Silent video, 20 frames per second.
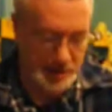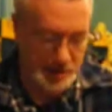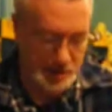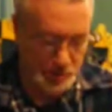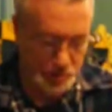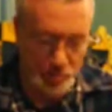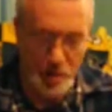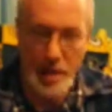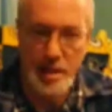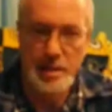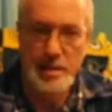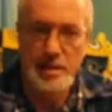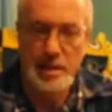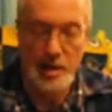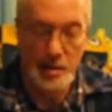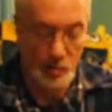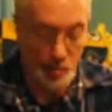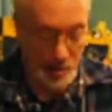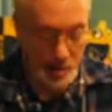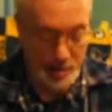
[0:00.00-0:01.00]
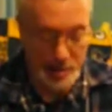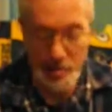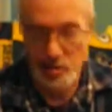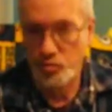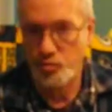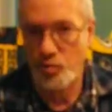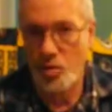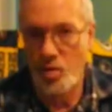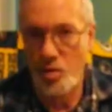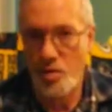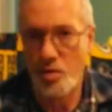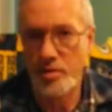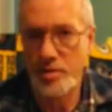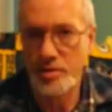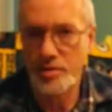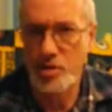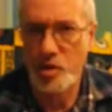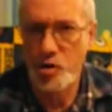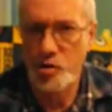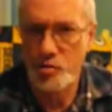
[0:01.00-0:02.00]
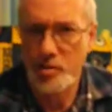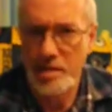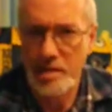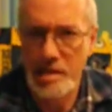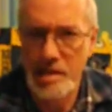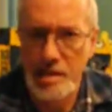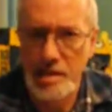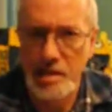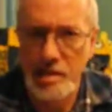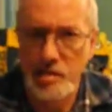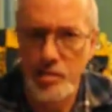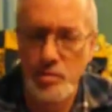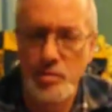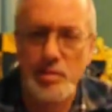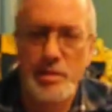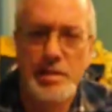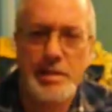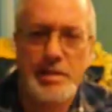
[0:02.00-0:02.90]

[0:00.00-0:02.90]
right and what is wrong is already in you,